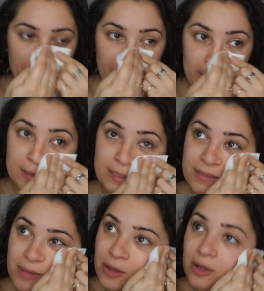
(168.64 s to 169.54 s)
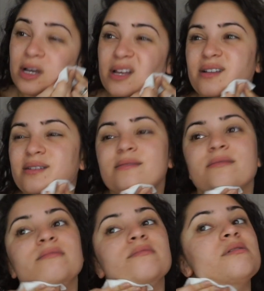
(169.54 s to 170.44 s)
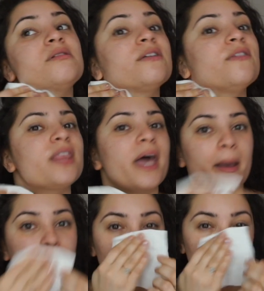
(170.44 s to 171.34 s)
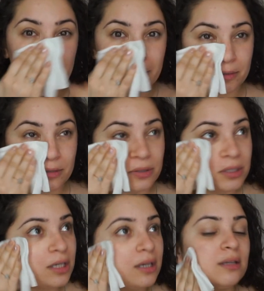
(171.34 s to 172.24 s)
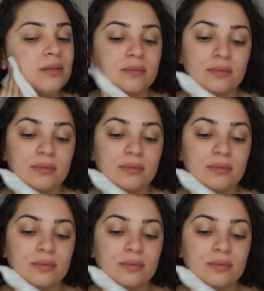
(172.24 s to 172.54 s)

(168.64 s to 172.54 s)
It does smell good. I'll give it that. It smells really good.